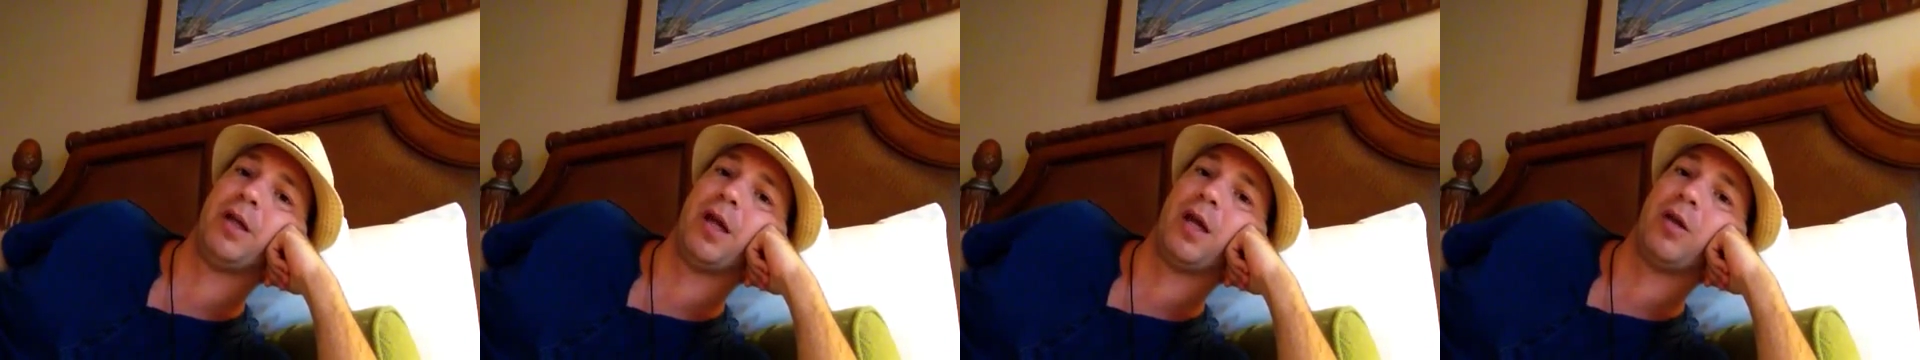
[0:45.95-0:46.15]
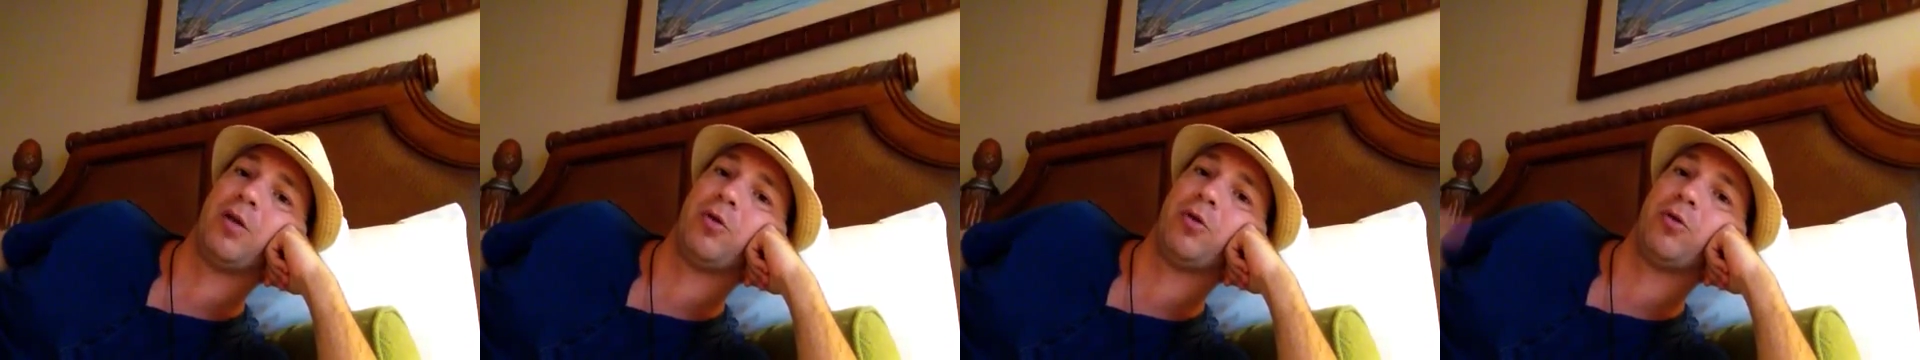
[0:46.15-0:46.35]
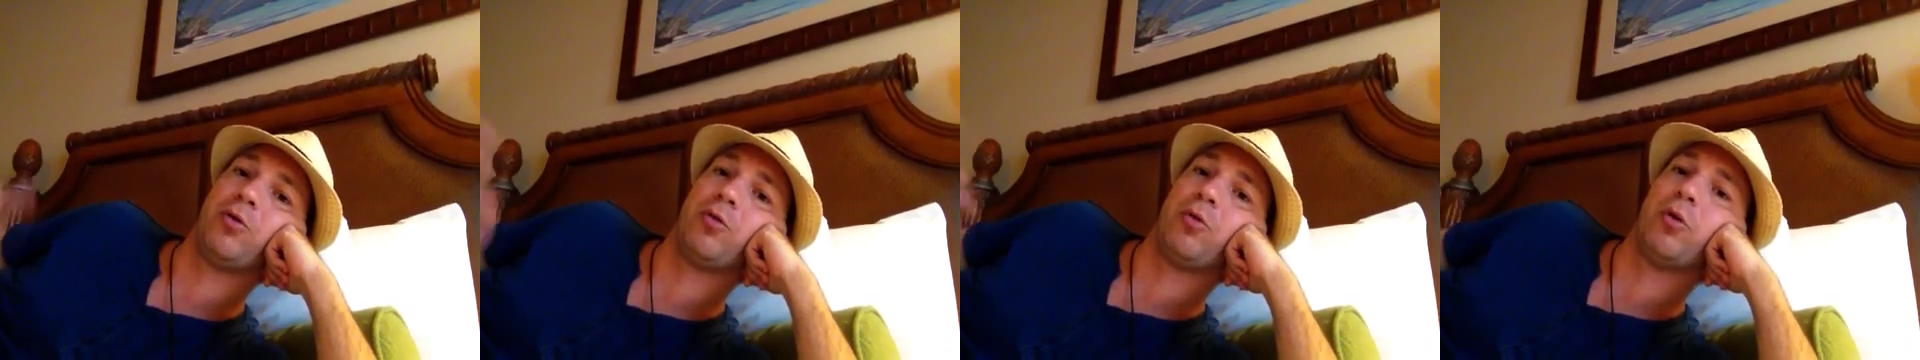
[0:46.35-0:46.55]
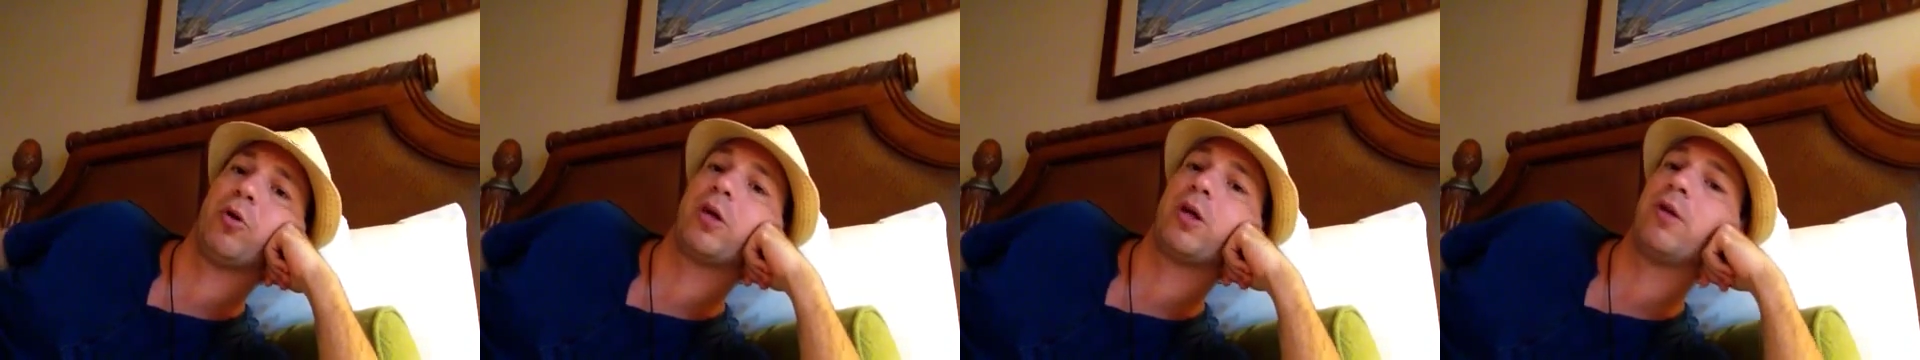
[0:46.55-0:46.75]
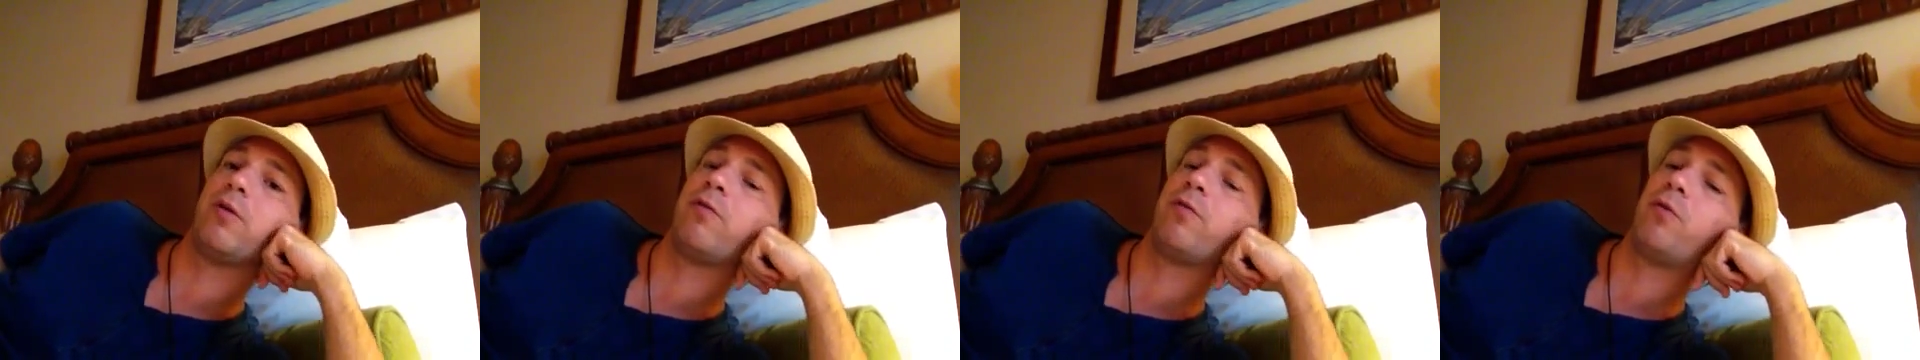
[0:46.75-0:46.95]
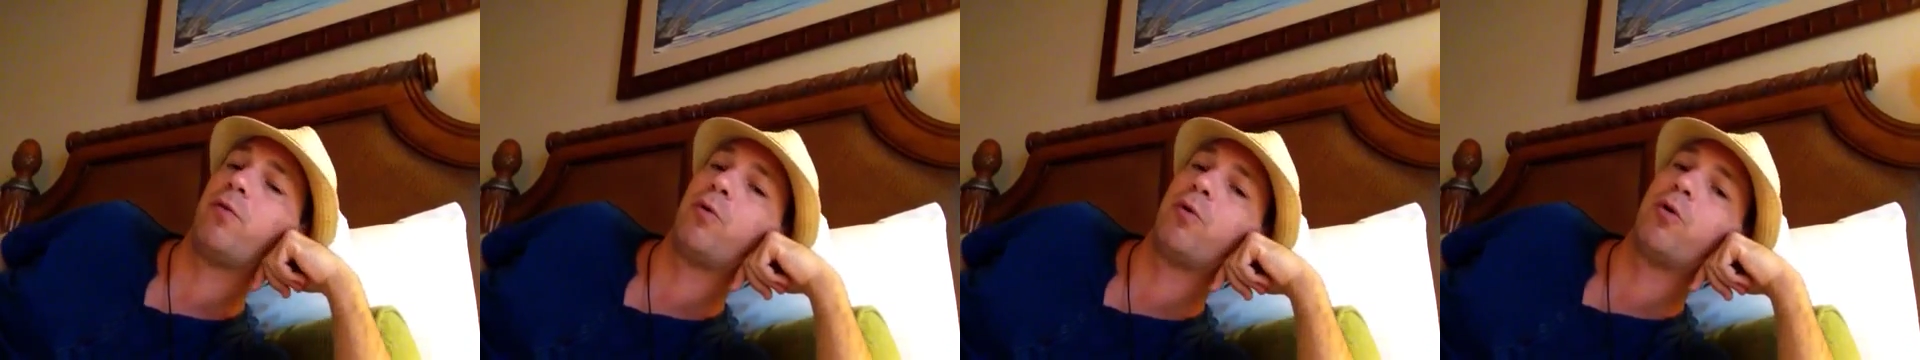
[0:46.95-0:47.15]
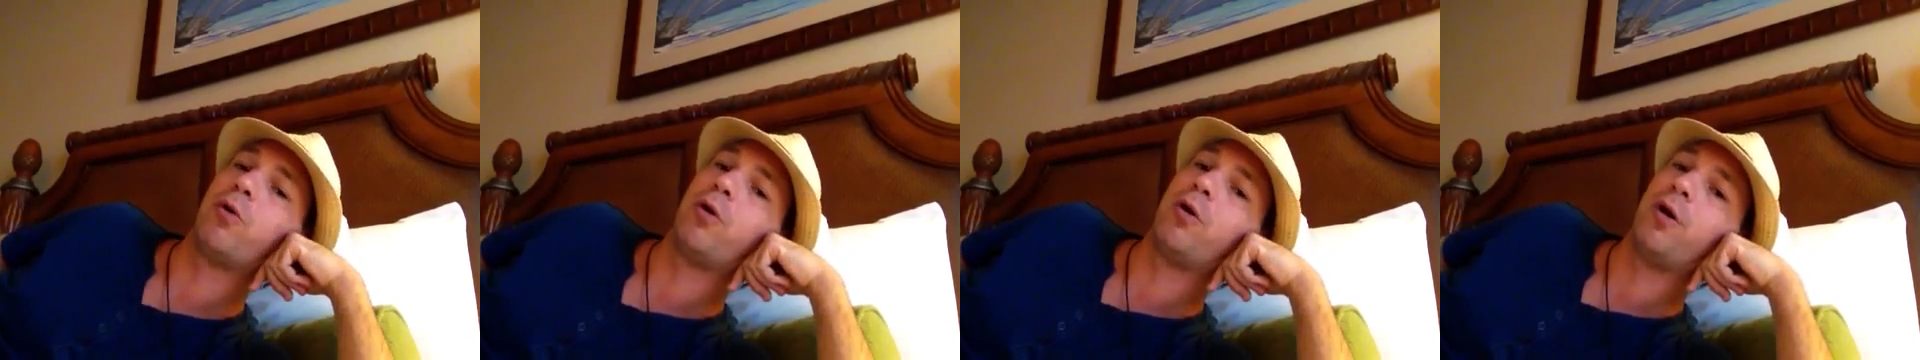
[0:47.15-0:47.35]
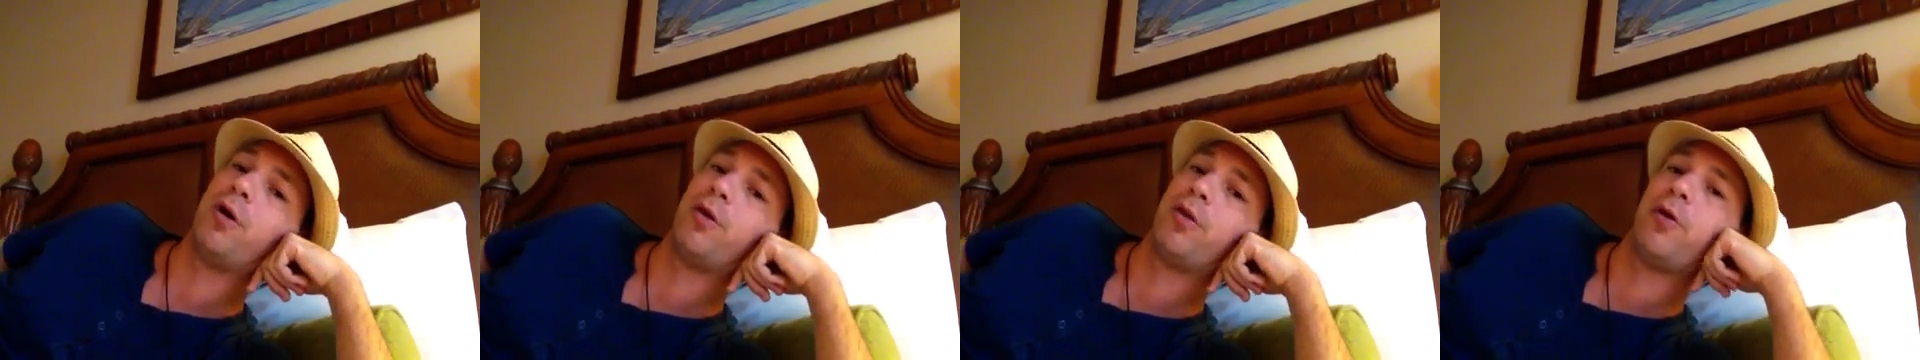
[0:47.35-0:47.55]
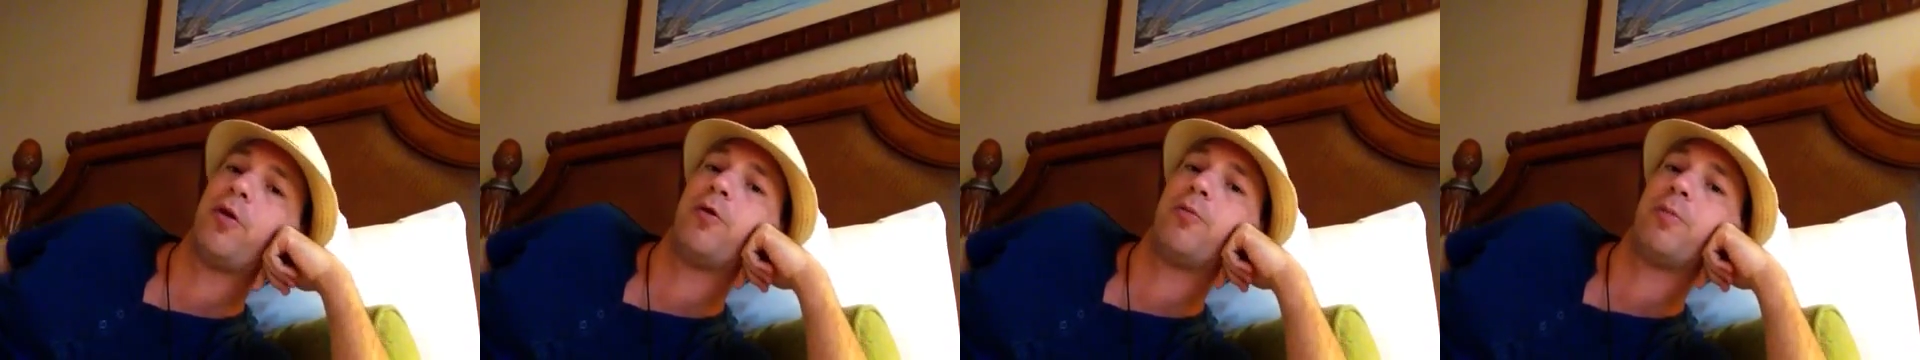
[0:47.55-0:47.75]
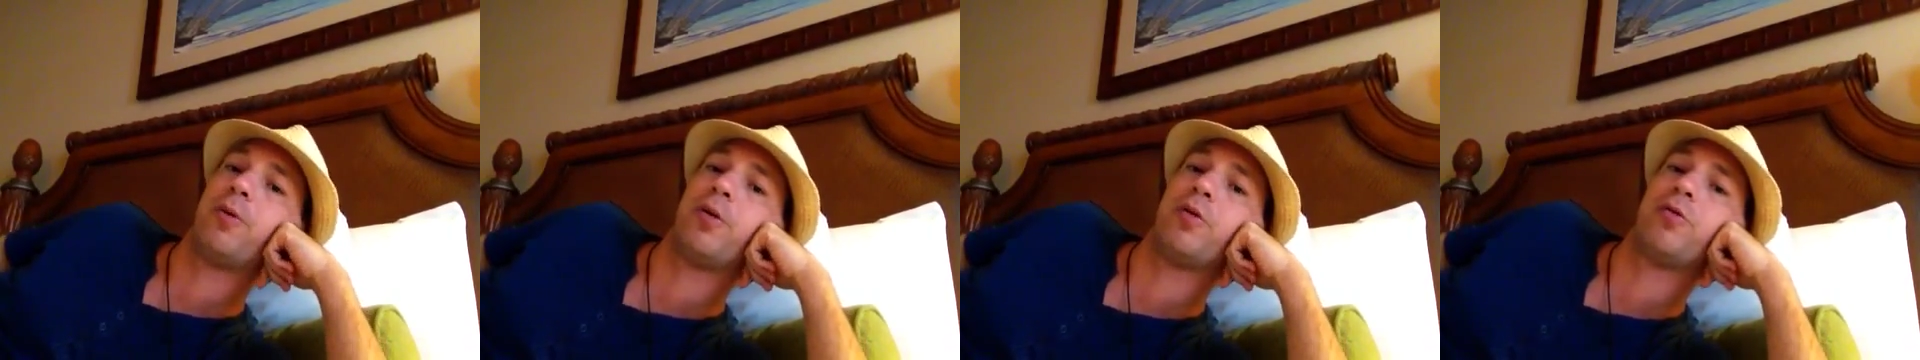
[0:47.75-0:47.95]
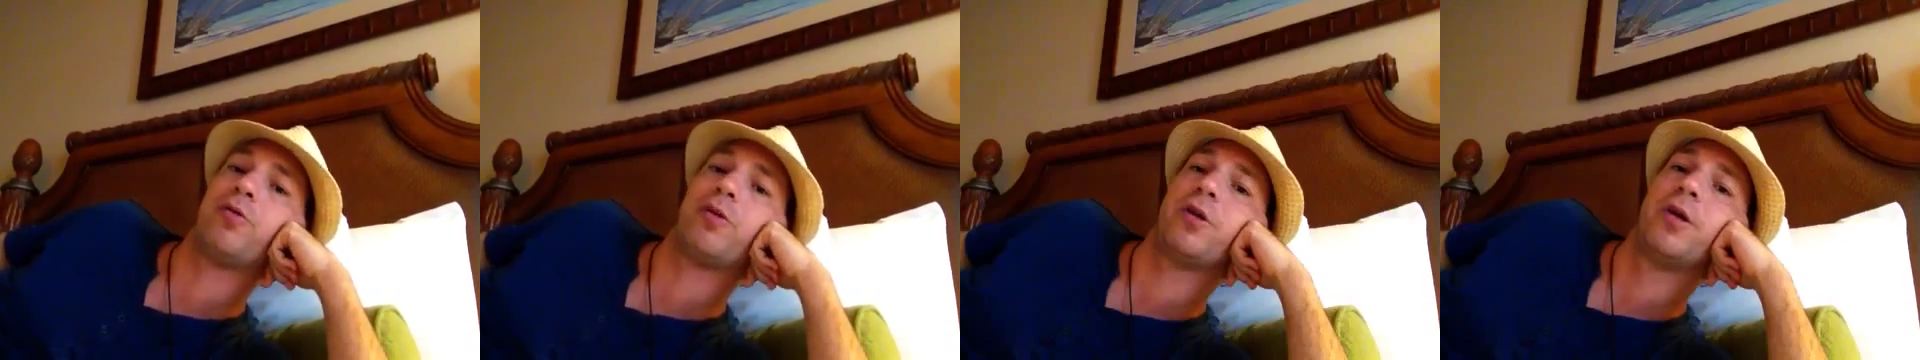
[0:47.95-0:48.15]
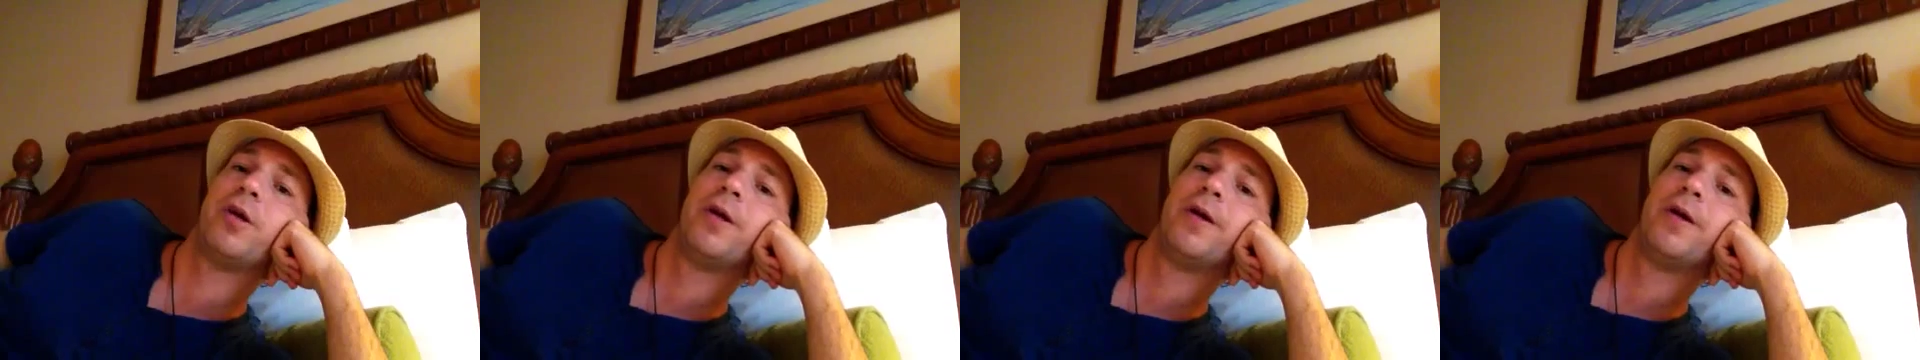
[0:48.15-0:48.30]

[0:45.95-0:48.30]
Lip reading: and you're looking for a therapist,